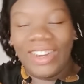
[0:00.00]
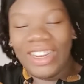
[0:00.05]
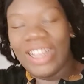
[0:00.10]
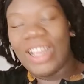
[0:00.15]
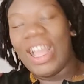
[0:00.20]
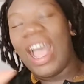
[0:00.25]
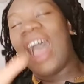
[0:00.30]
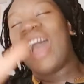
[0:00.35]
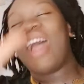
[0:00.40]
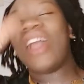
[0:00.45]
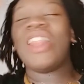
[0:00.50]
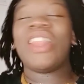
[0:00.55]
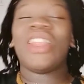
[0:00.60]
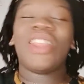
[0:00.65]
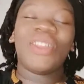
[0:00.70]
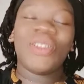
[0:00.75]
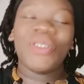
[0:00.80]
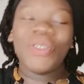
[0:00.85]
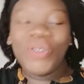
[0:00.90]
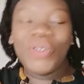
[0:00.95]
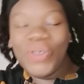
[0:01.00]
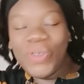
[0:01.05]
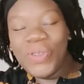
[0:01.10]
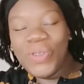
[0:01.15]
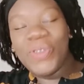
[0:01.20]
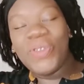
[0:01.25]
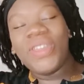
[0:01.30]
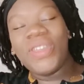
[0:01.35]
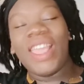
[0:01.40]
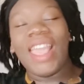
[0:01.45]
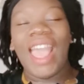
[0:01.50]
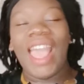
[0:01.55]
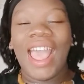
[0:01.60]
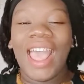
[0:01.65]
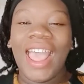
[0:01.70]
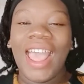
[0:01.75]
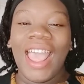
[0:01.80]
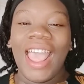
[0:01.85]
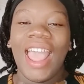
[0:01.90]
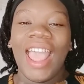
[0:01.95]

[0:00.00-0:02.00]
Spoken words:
Hallelujah!